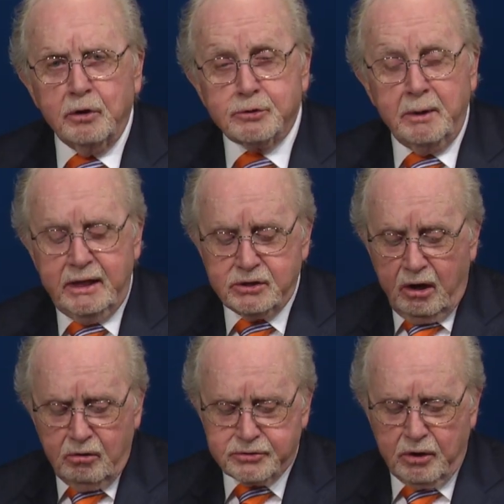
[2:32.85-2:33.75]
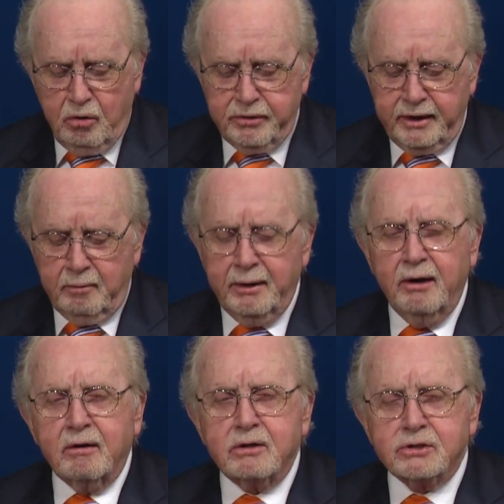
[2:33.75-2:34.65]
which means also that
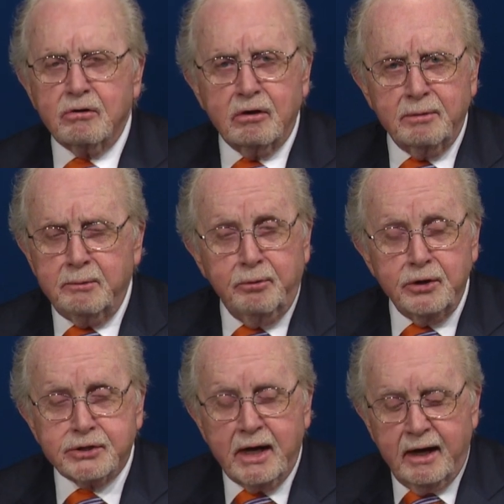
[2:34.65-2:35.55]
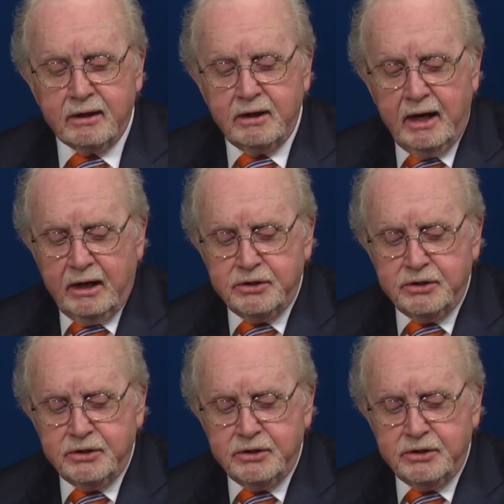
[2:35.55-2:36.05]
America is going to be pushed out in